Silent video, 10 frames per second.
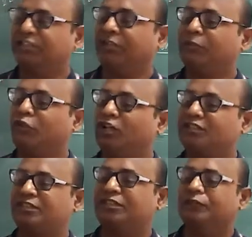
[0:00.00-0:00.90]
Because
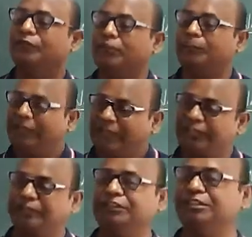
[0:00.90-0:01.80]
we played
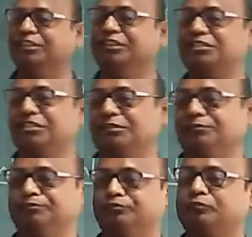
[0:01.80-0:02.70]
with the nature.
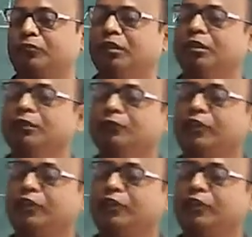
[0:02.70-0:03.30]
We